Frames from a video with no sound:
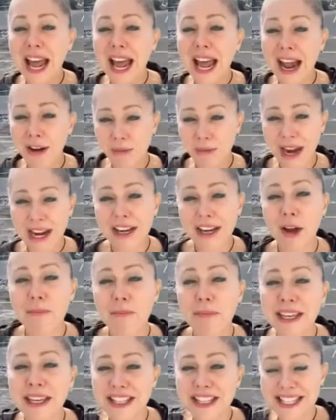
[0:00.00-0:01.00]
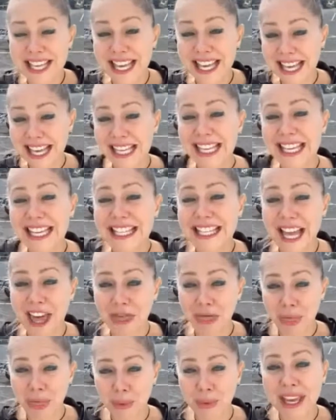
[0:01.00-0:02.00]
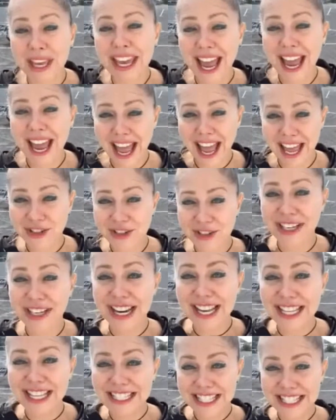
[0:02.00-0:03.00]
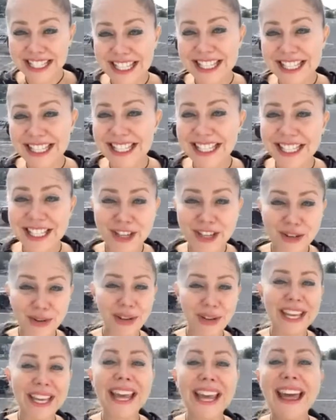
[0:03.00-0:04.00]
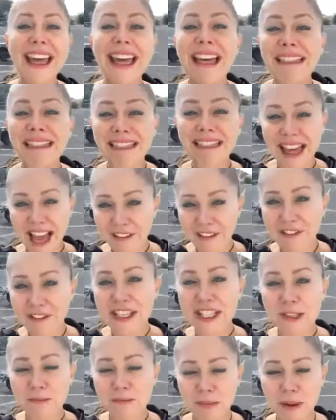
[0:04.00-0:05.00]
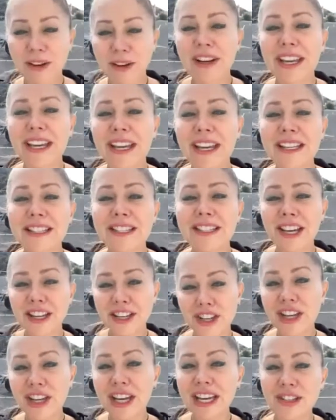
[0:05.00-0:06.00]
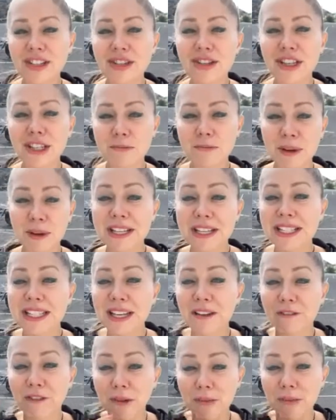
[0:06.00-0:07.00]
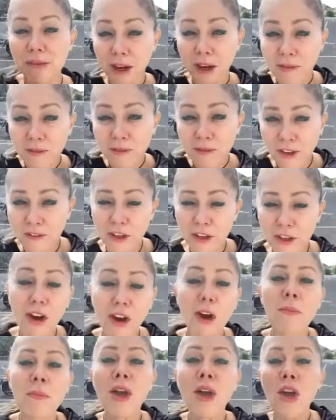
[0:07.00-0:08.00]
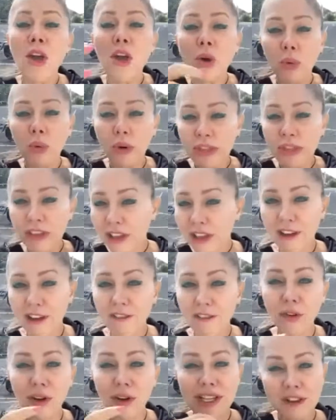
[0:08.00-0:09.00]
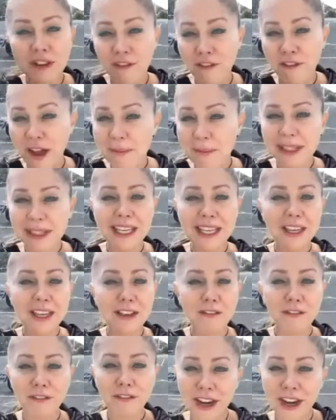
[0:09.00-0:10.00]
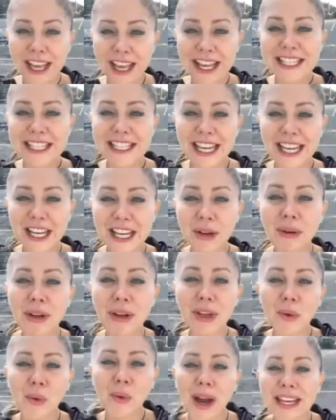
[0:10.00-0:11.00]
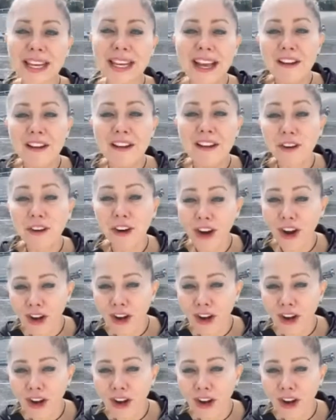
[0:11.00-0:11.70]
And right now, because it is a 360-degree live experience, you get to experience it from the comfort of your home with your loved ones, your family, your friends, anyone you want, for